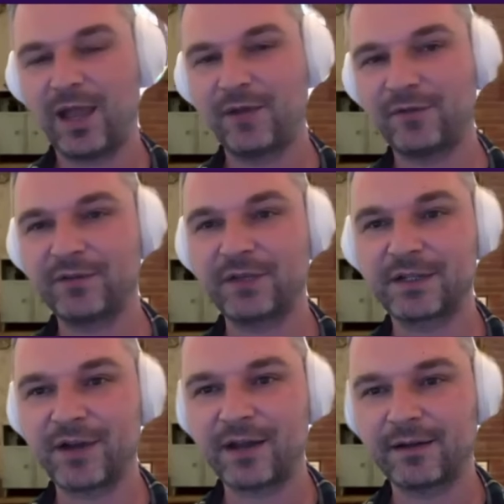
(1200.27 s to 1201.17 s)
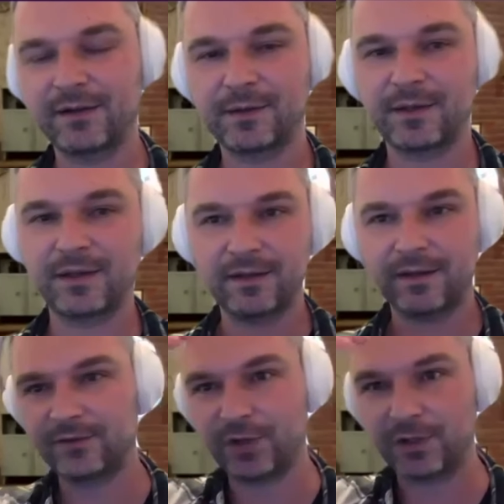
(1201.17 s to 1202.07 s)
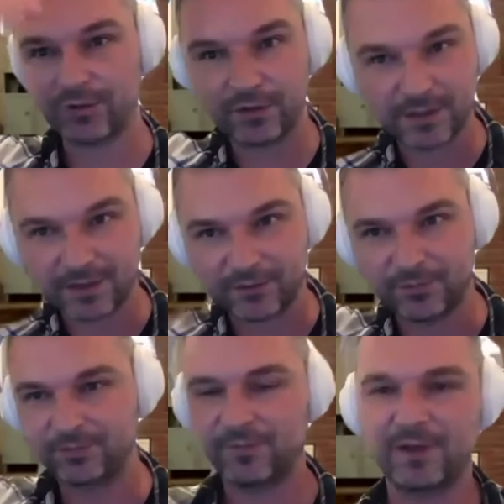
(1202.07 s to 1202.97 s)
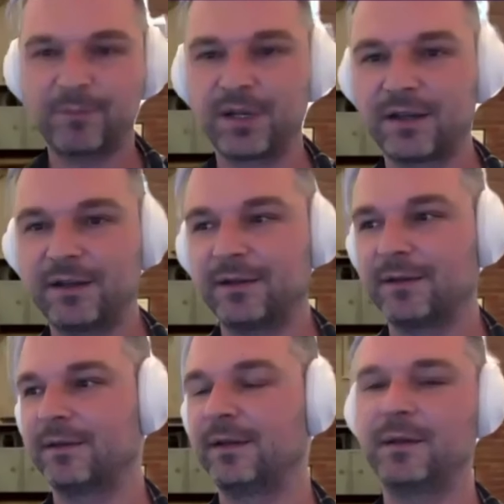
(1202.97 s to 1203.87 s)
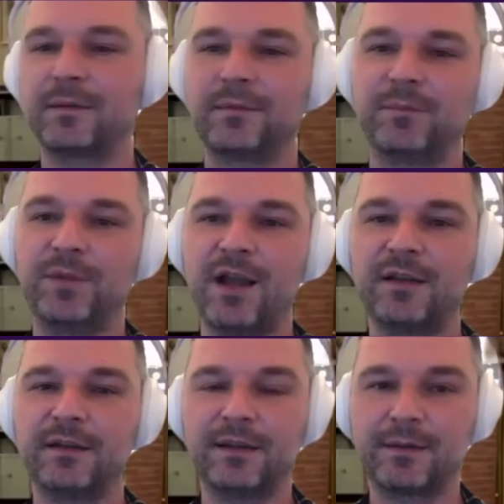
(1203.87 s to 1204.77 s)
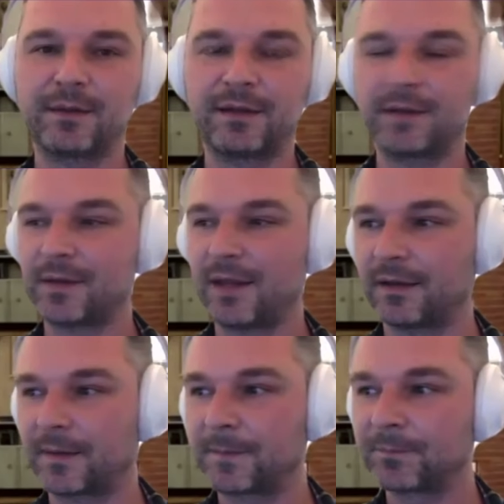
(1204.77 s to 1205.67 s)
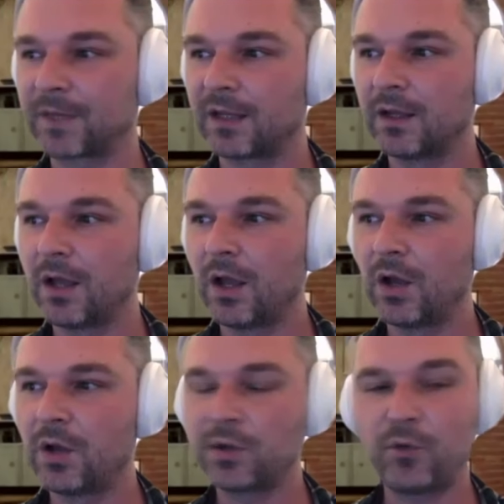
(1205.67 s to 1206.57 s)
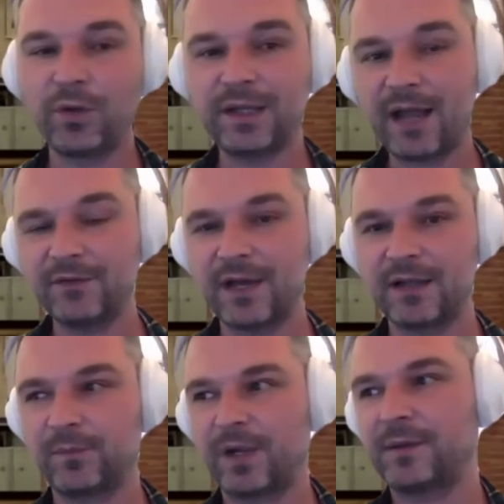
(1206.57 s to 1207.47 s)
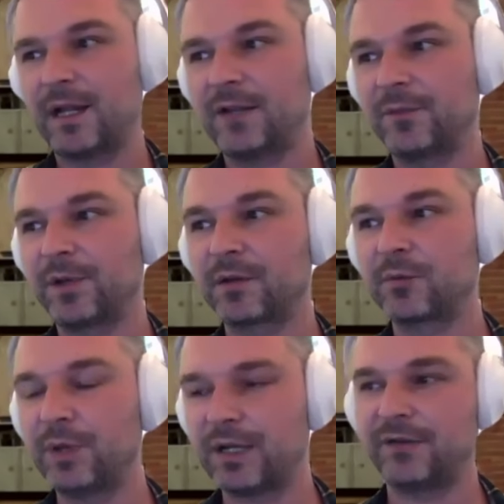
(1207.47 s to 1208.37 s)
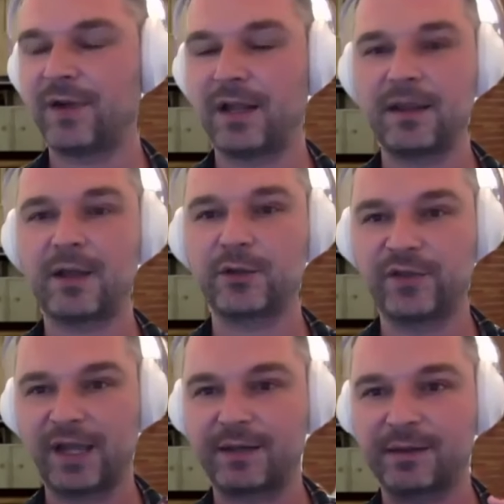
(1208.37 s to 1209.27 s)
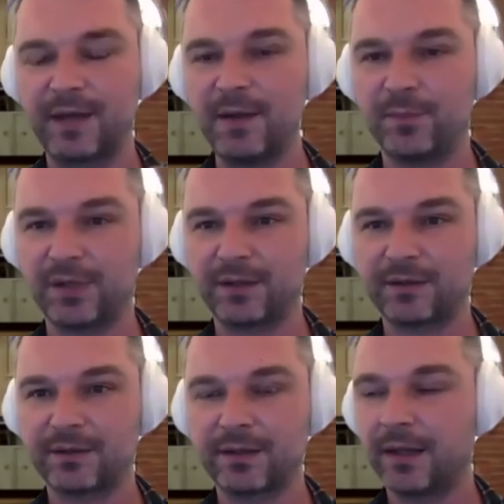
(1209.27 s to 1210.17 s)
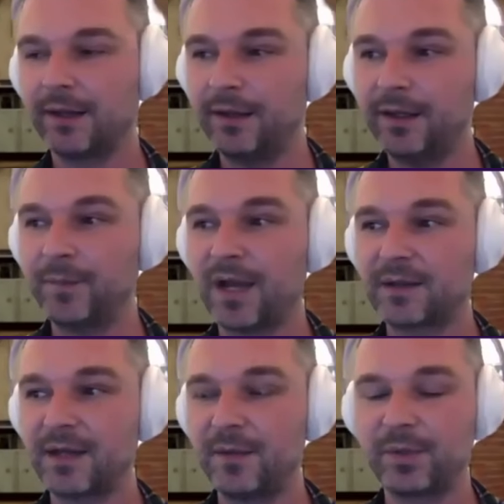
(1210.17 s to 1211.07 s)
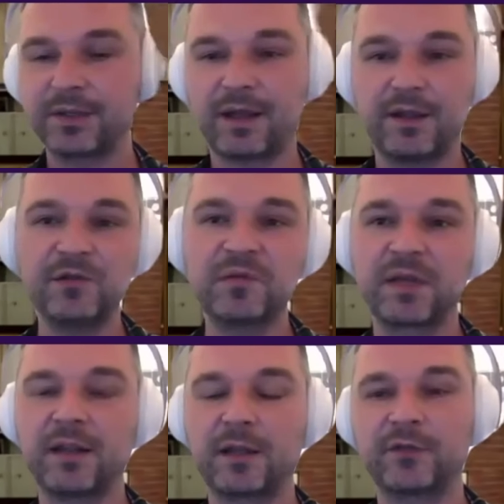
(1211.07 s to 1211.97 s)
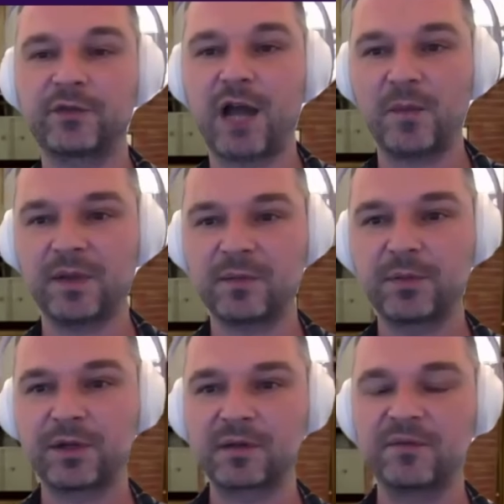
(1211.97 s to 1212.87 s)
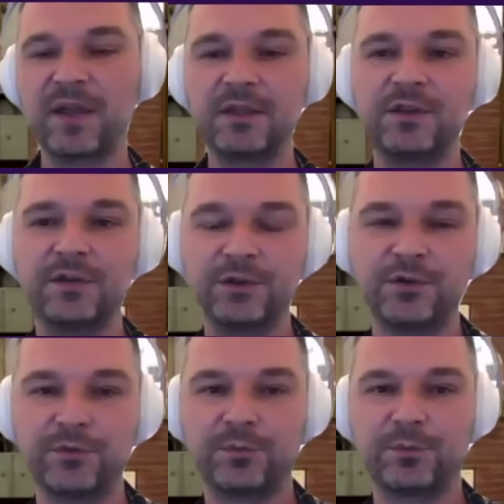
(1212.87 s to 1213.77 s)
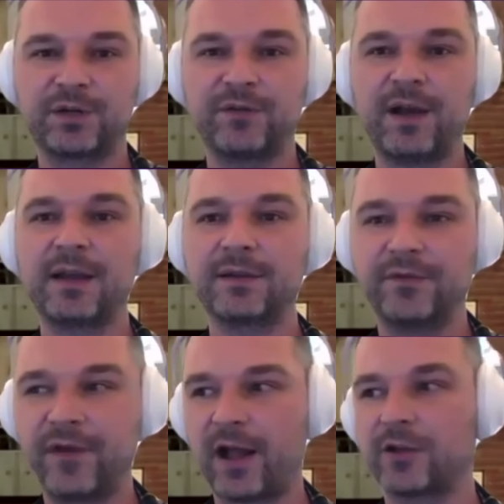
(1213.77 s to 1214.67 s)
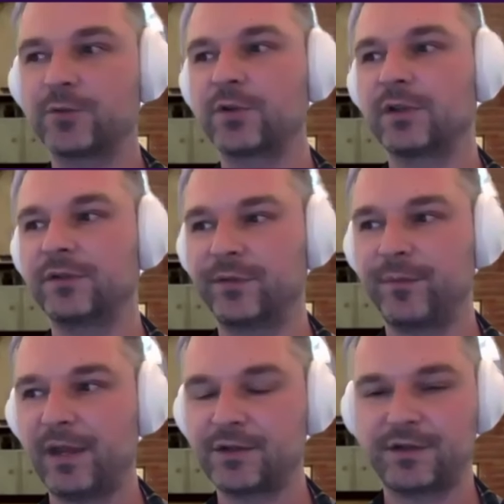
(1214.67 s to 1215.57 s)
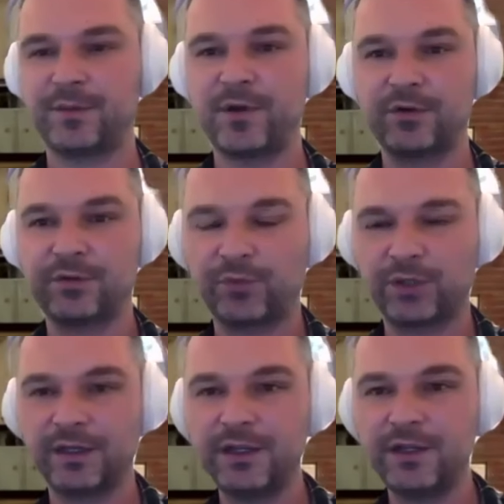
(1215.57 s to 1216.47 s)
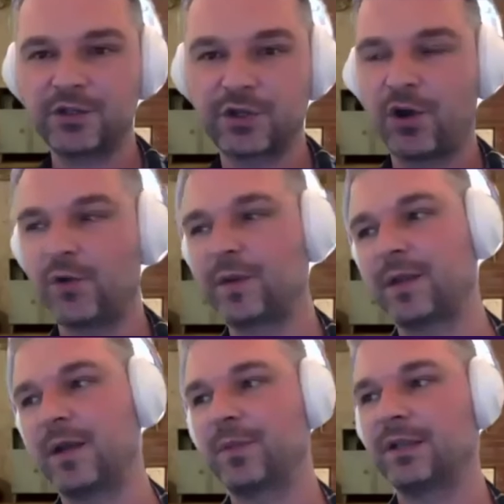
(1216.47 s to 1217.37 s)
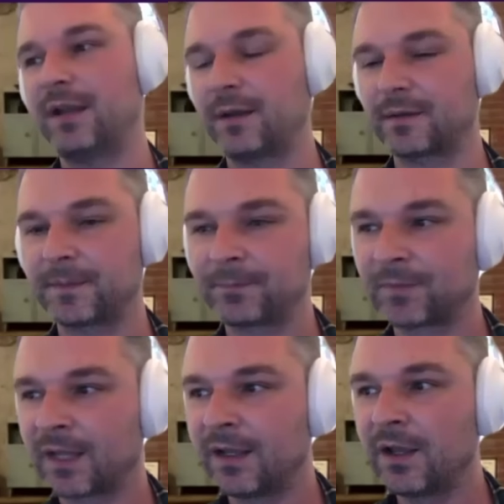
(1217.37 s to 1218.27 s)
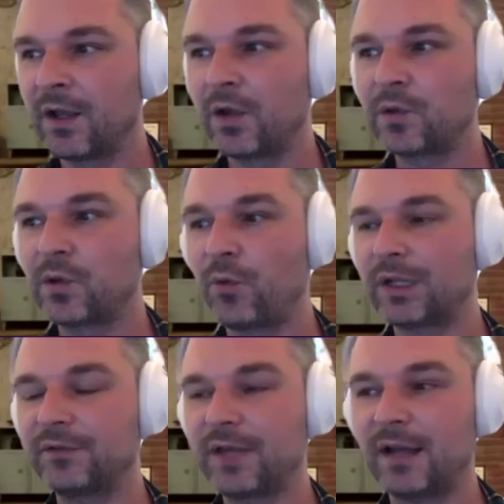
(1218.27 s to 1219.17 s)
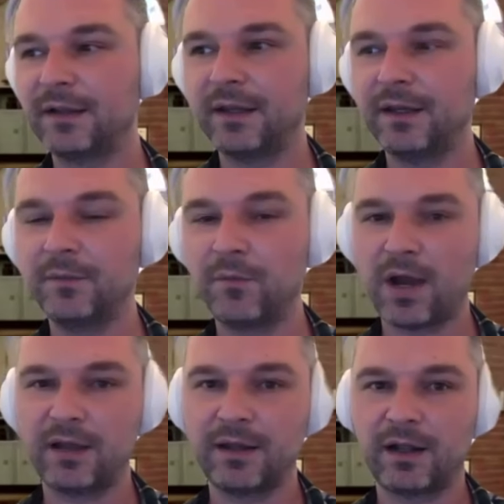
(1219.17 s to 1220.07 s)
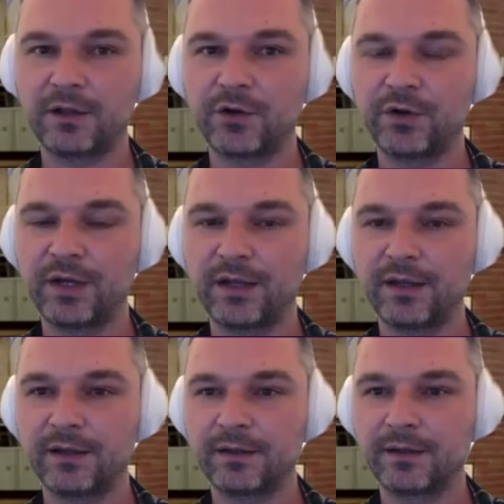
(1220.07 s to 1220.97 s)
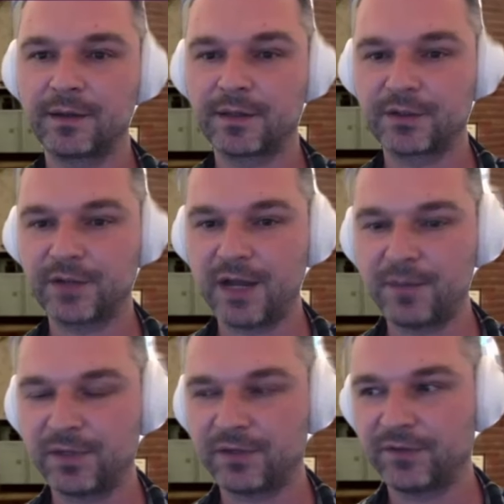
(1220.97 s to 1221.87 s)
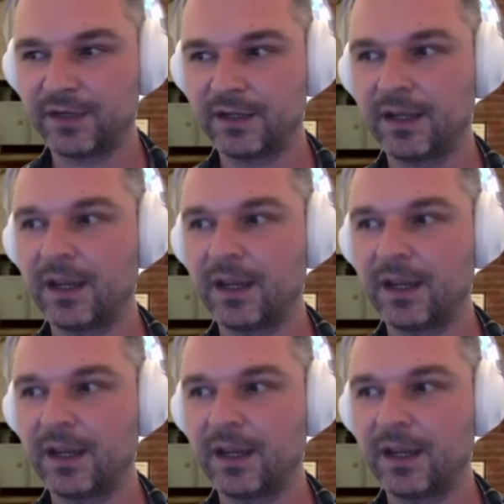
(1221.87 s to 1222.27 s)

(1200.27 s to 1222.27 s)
everything that Greg said, like for Algolia, is like completely is beyond its understanding. So what I've done myself, because we have a lot of examples, in my examples, I use a lot of comments because they do provide valuable information about what each code sample does. So what I've done in my Algolia scraping thing